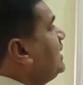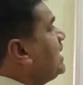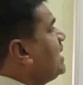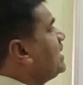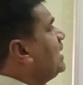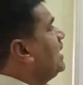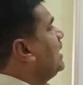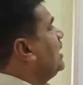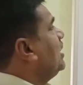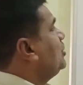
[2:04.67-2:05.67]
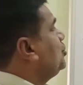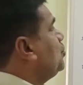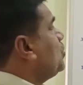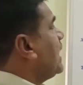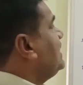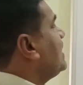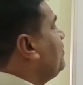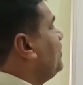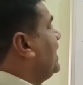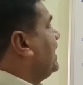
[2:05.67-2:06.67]
There are two kinds
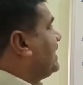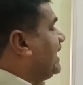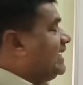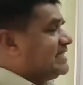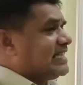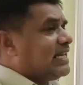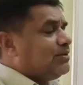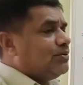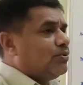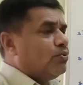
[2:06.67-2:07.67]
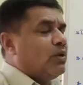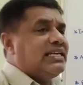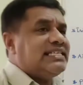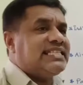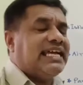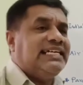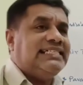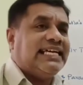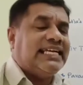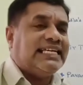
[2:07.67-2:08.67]
of trade is there. One is the
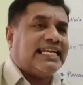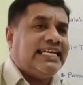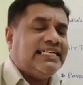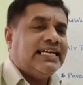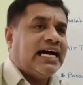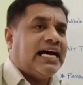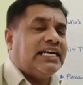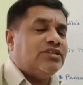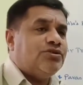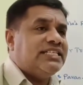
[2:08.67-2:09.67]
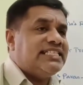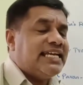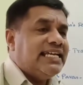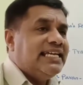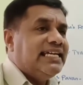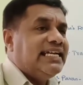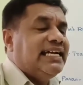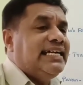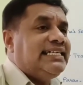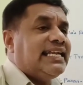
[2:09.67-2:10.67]
internal trade, another one is the
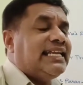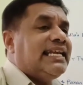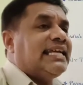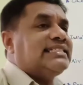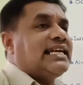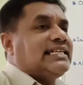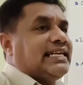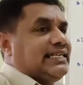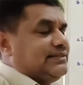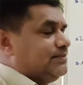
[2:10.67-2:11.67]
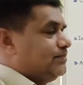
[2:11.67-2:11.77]
international trade.